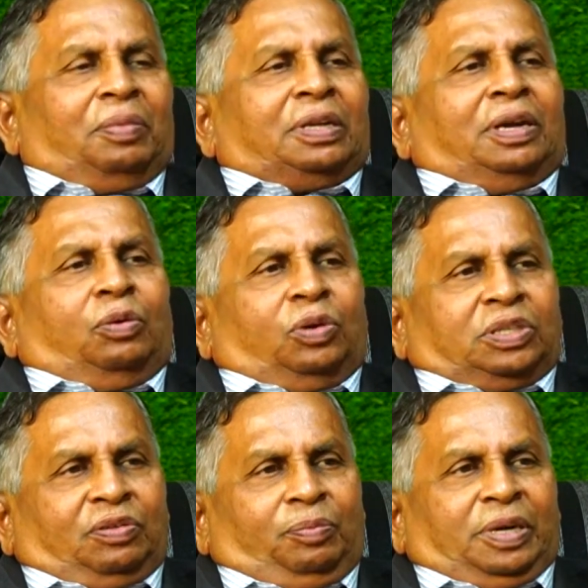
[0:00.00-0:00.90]
But the loans
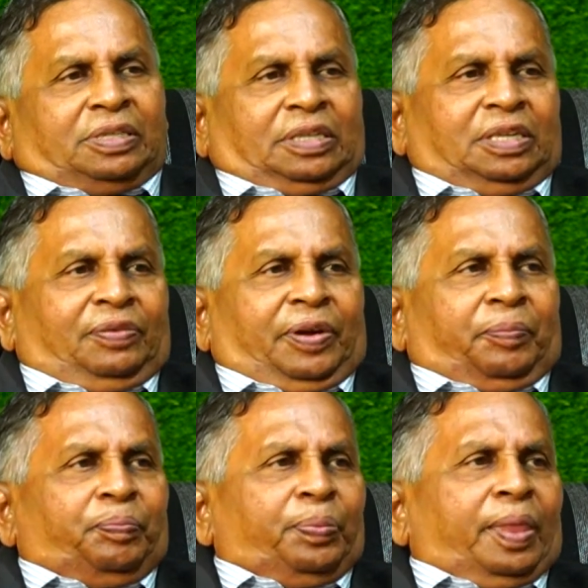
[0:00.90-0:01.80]
will be in such a way,
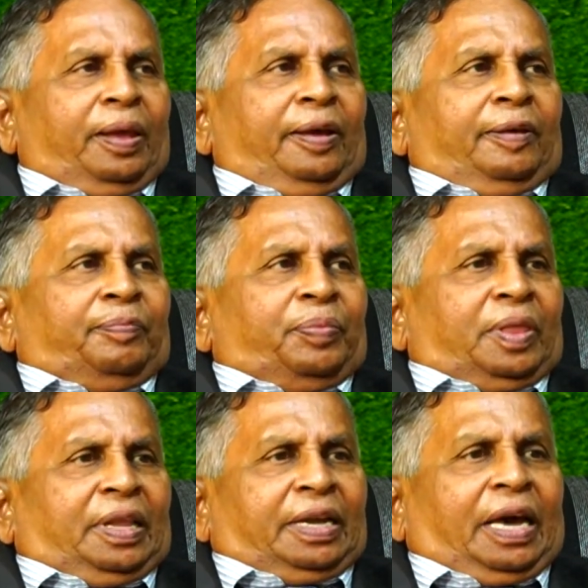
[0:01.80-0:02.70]

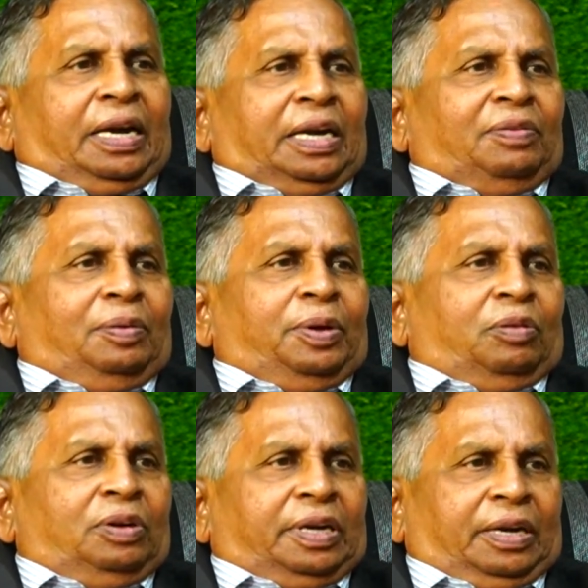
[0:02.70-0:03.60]
the guarantee will be
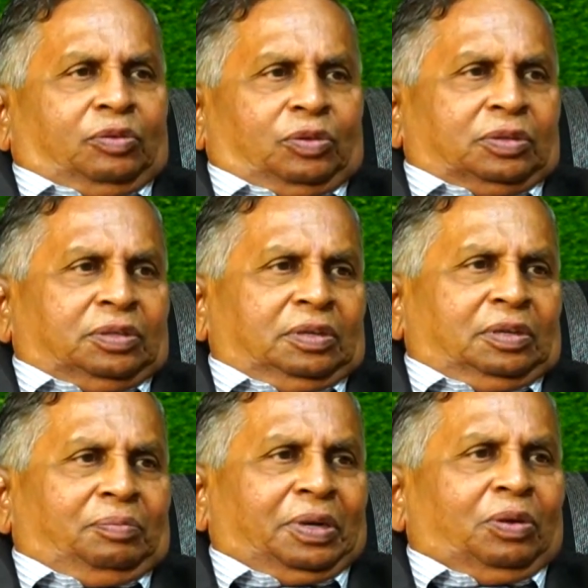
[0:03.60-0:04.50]
only 10 crores,
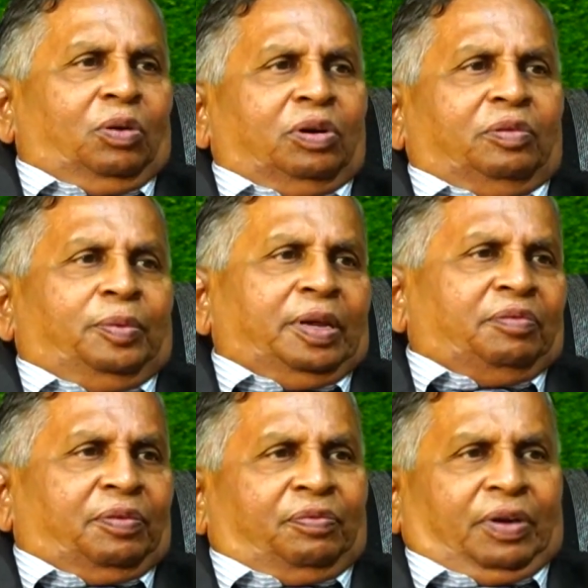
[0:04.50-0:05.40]
but the loan will be
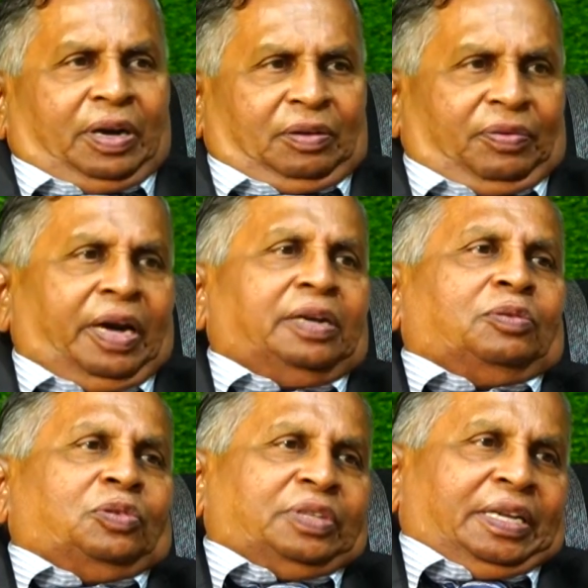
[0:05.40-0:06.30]
500
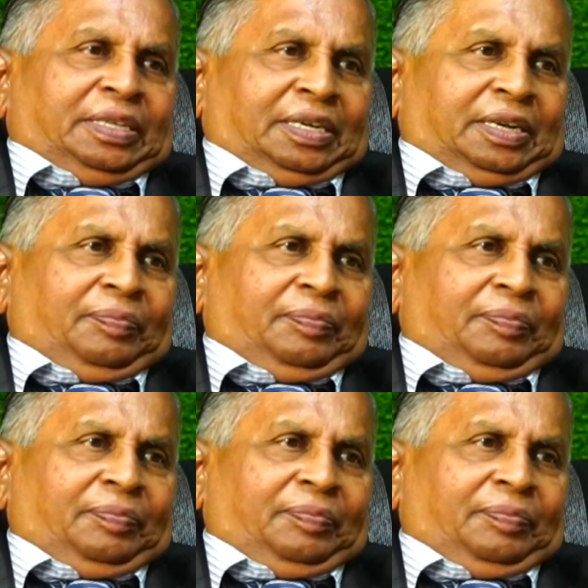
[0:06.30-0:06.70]
crores like that.